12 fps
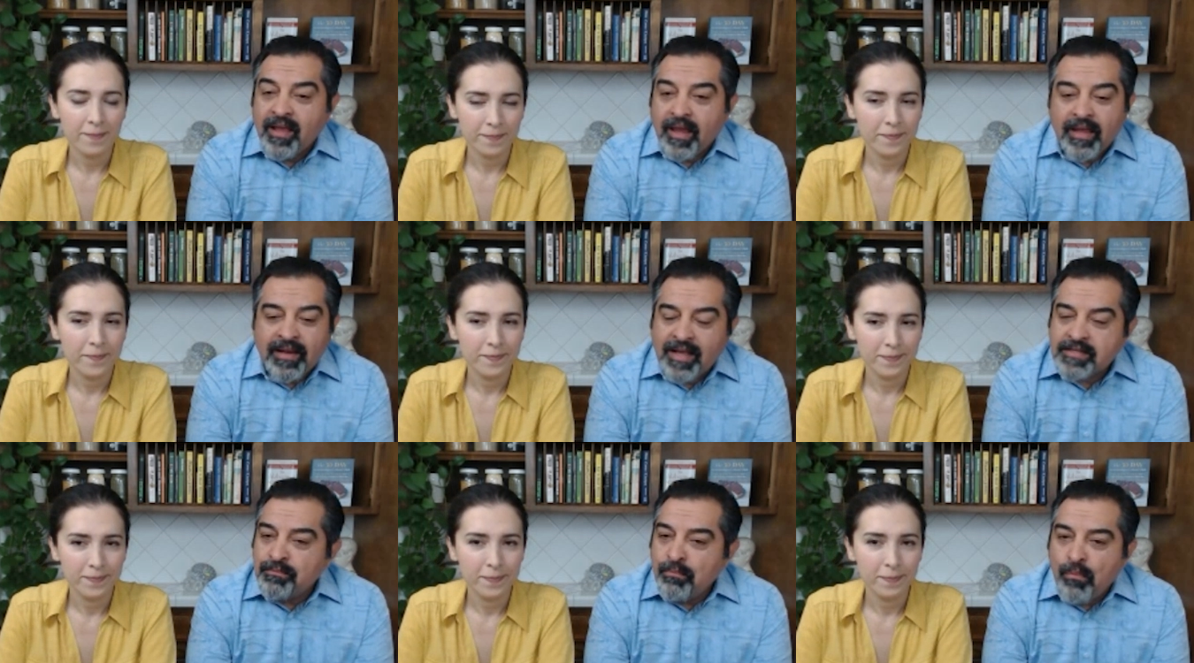Speaker 1: It
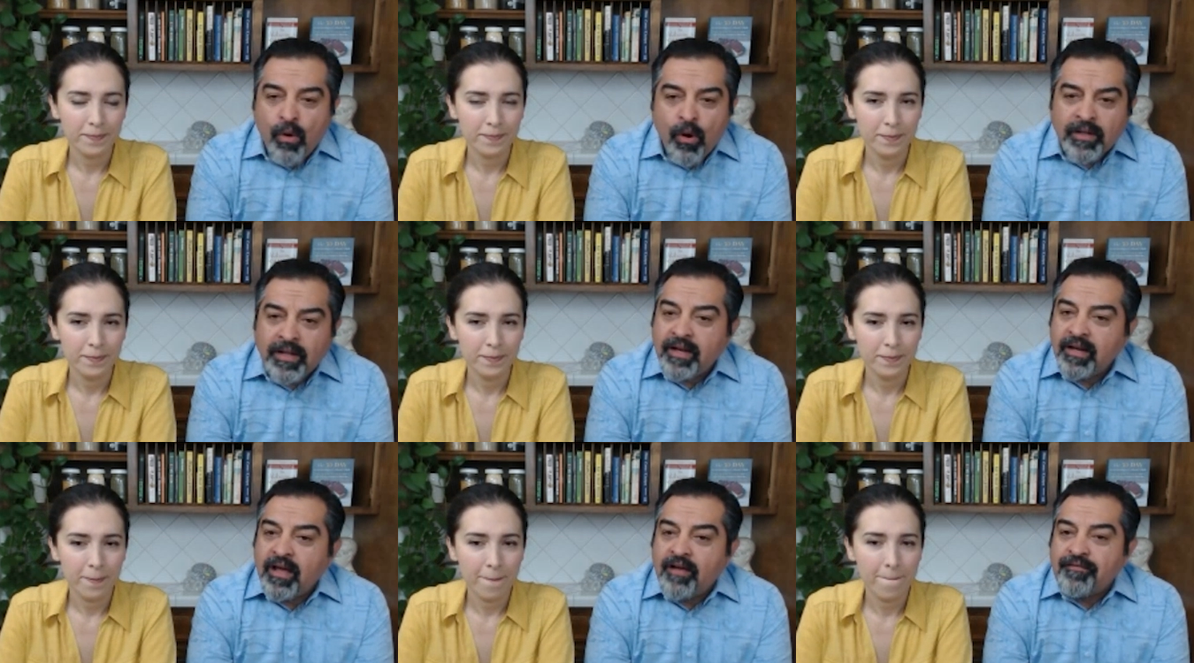has more than
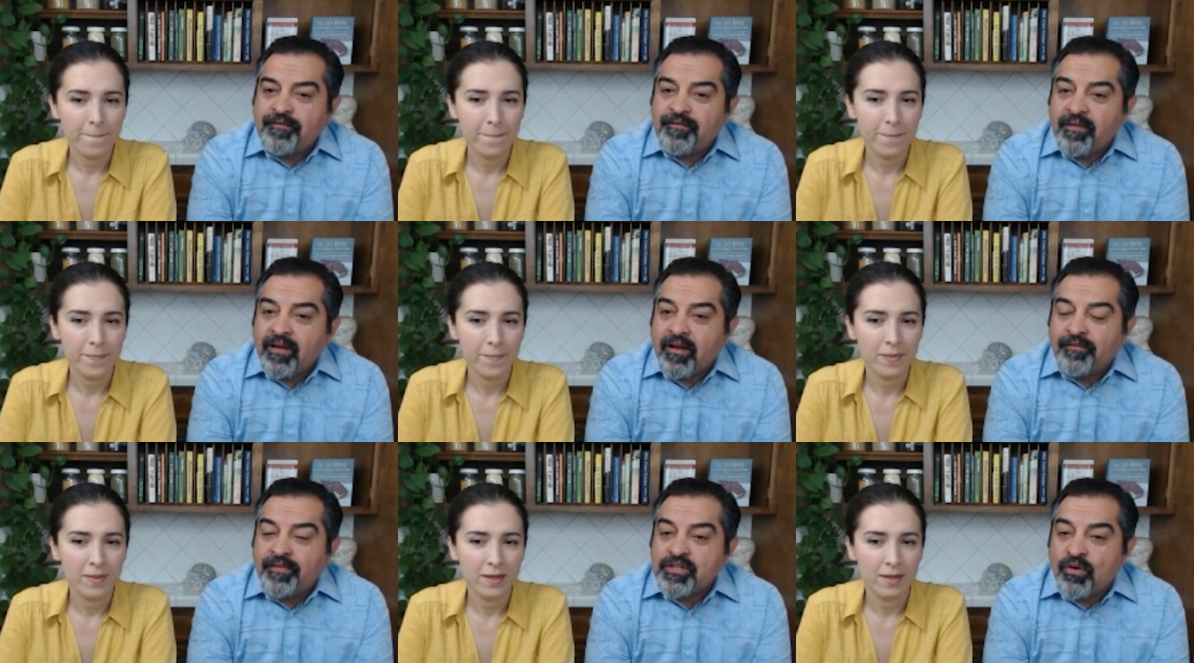enough
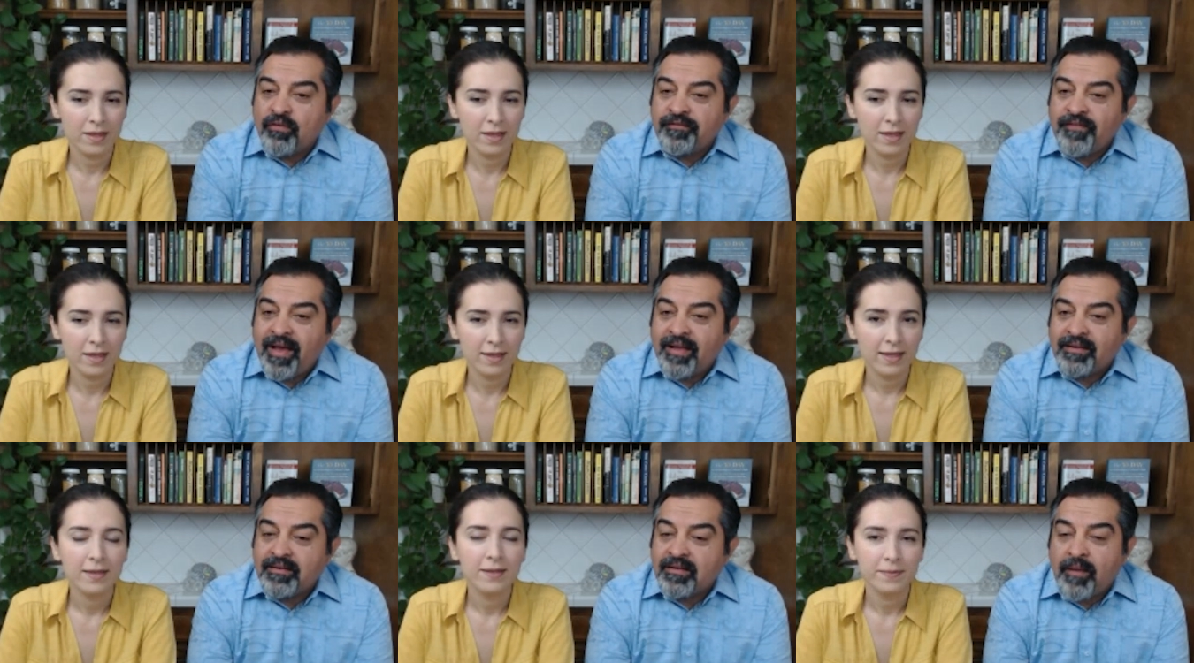of its own
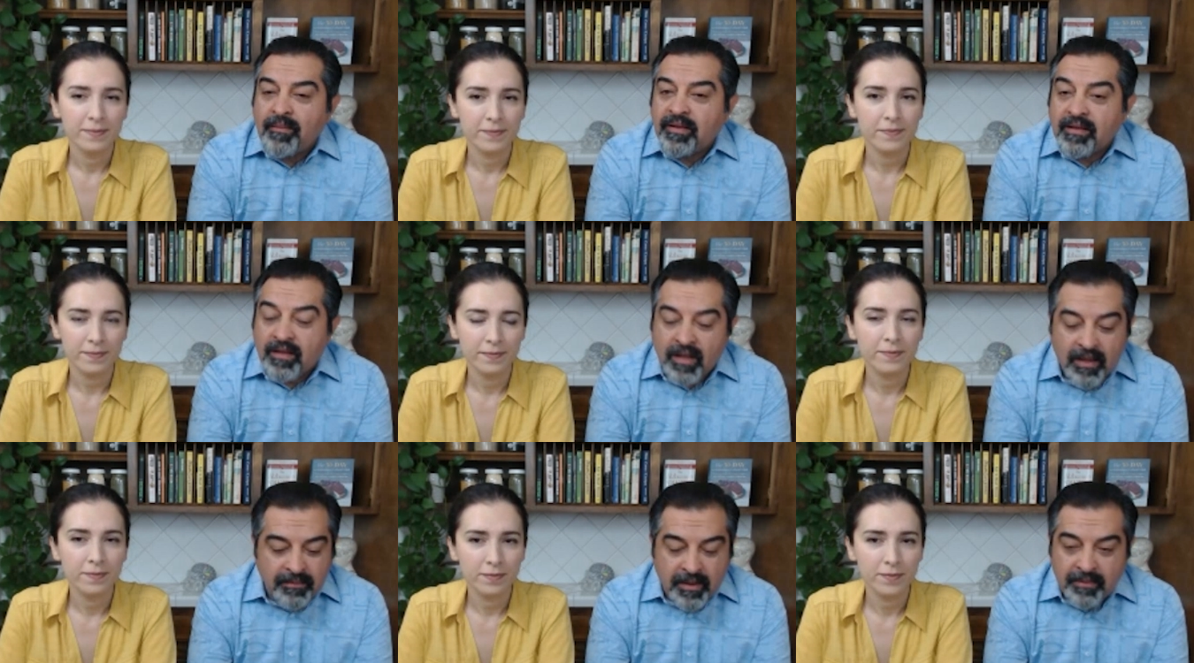fat coming. Uh,
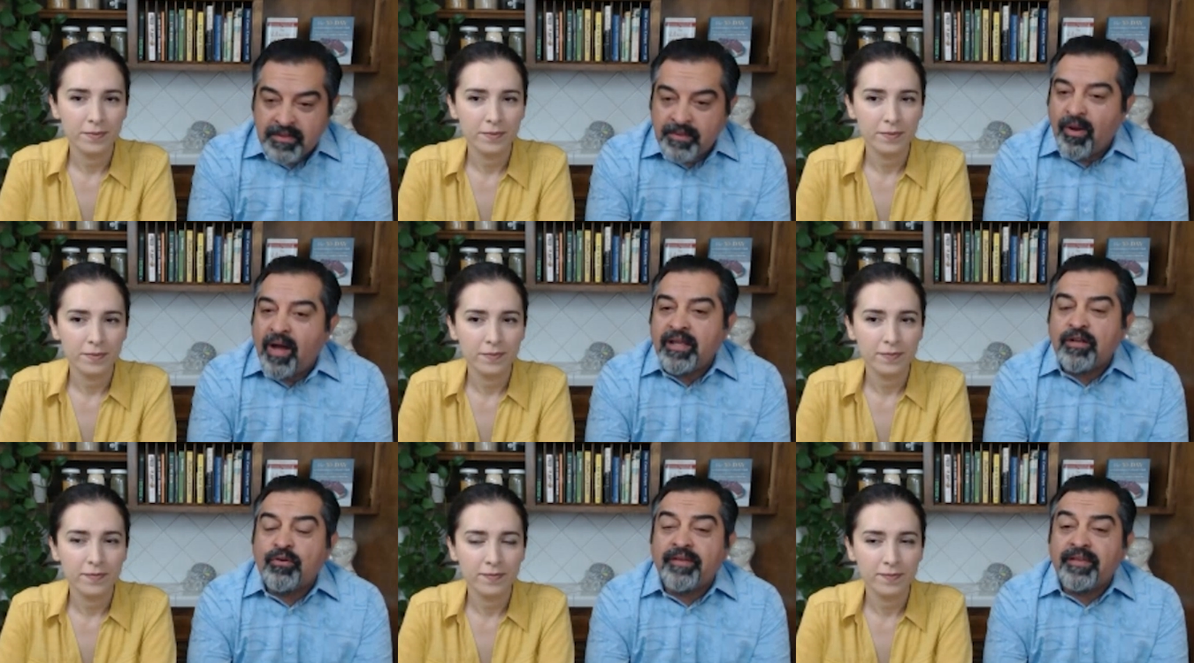uh the
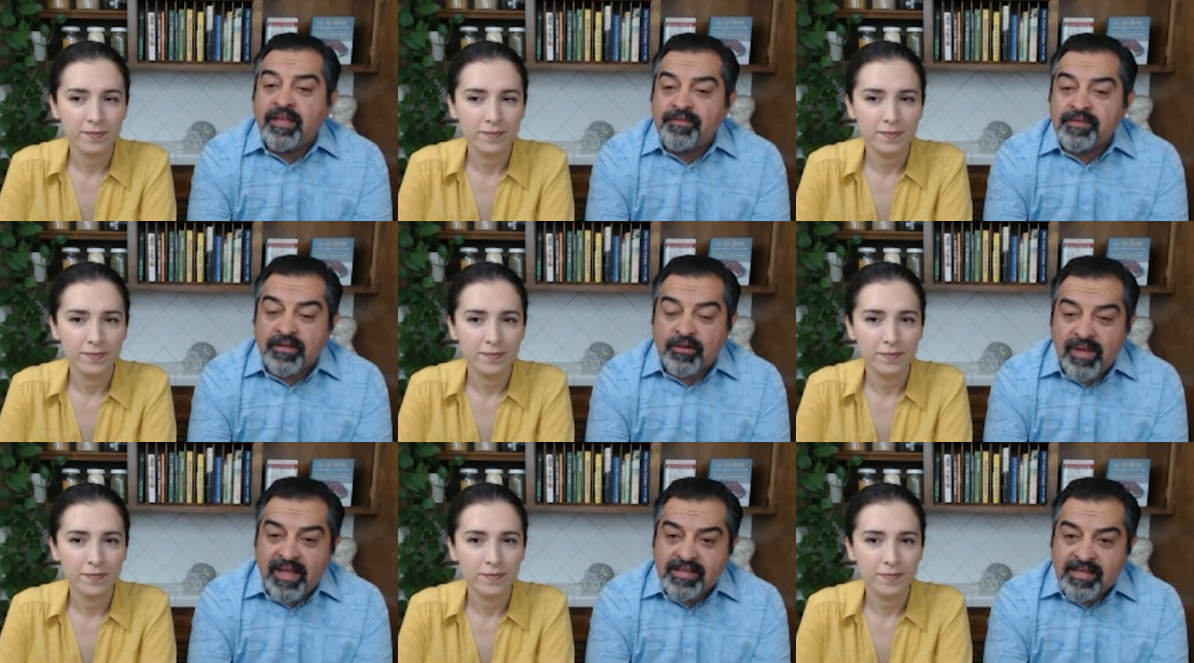body gives
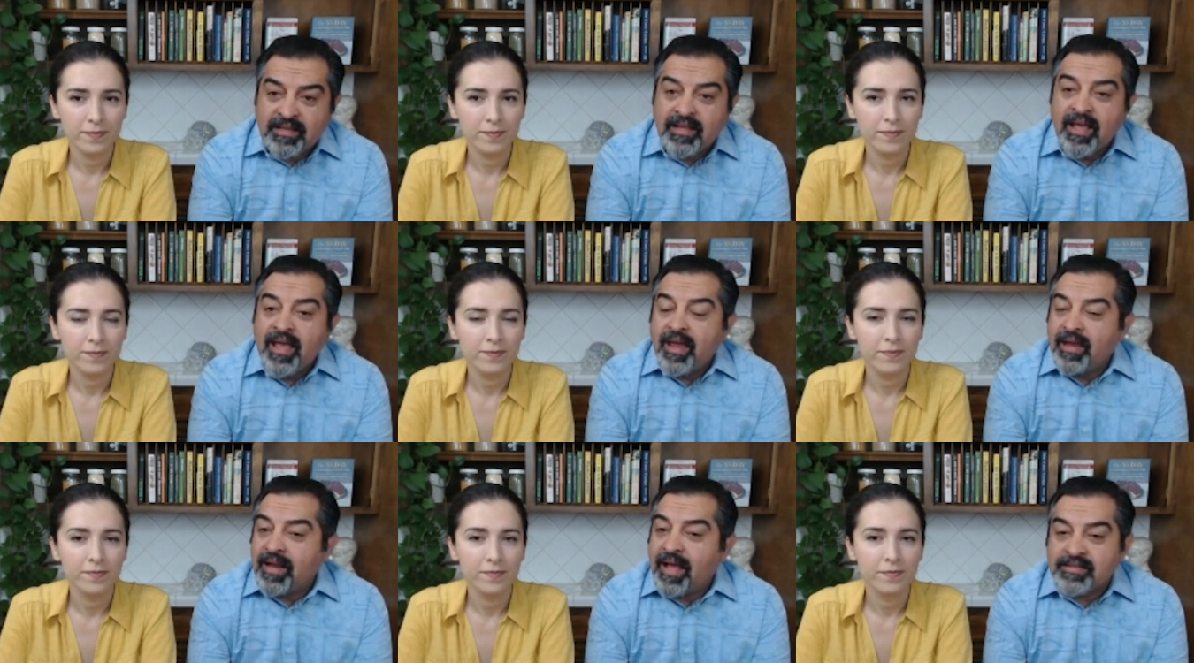creates it.
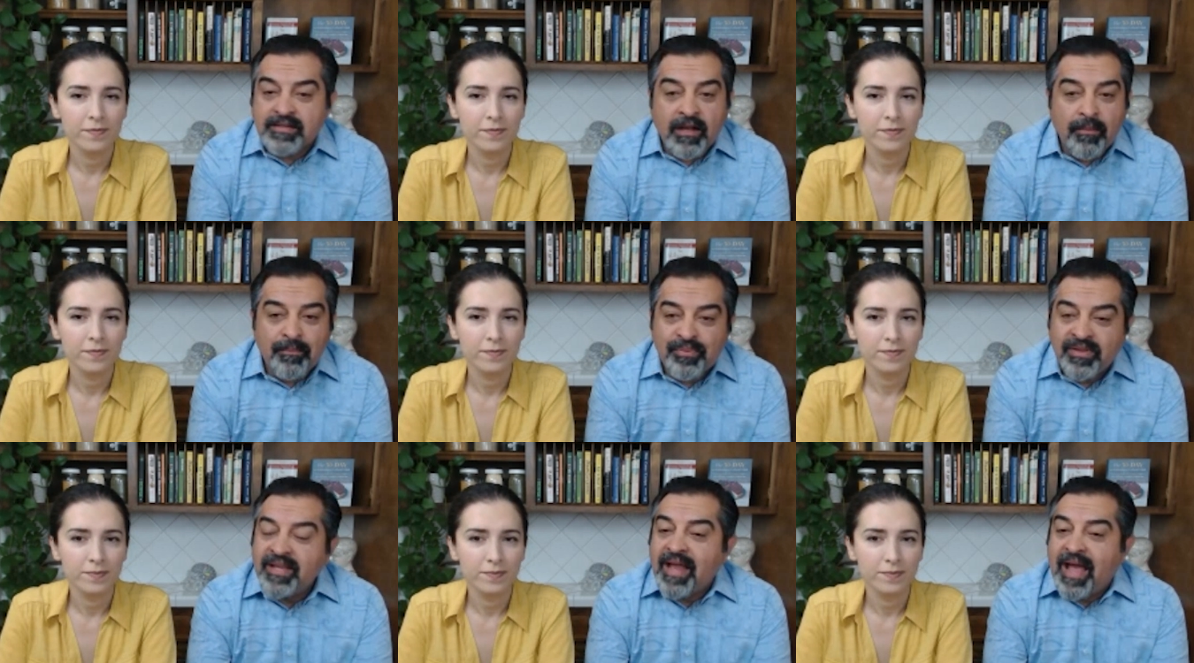It has
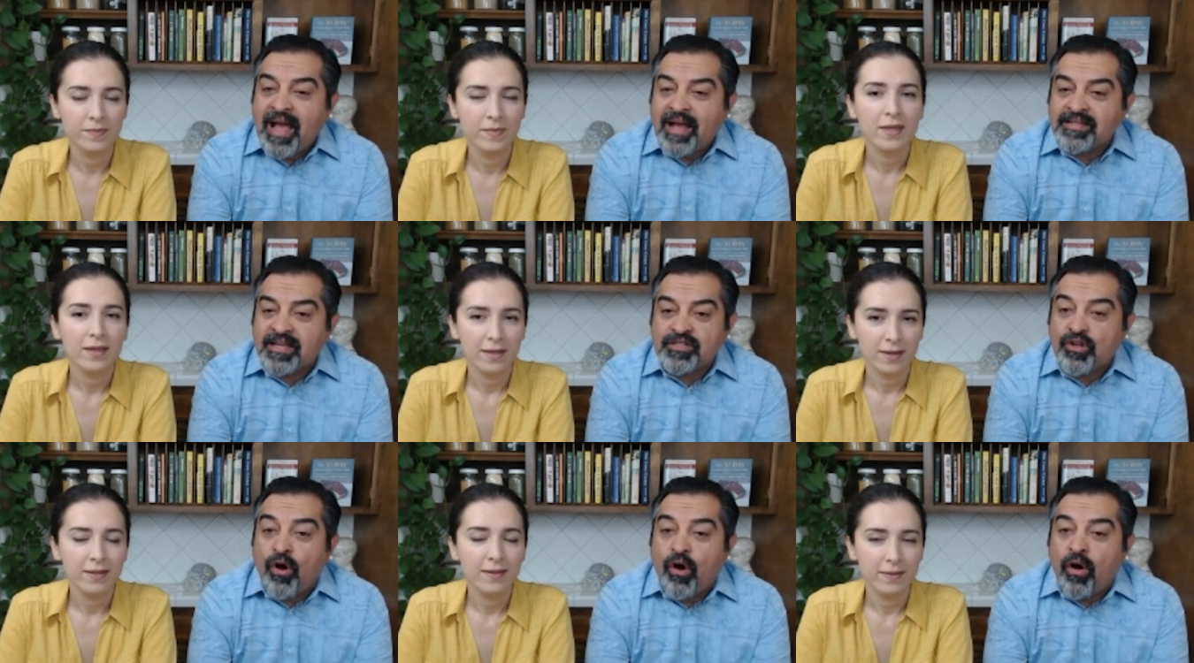complete access
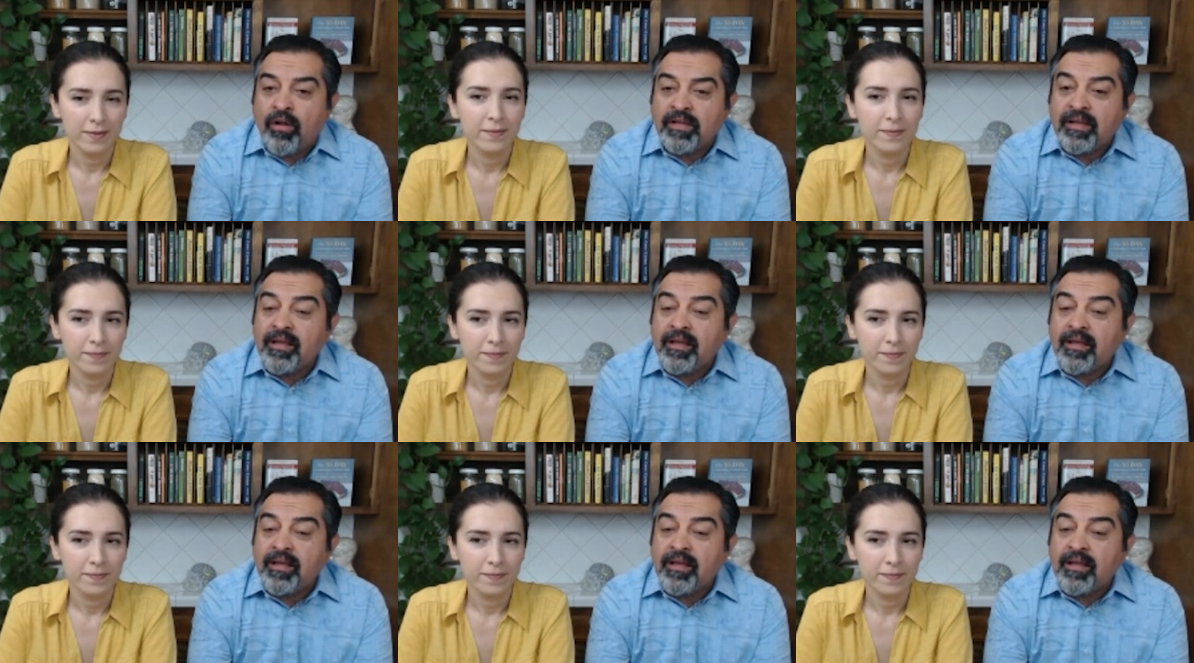to all the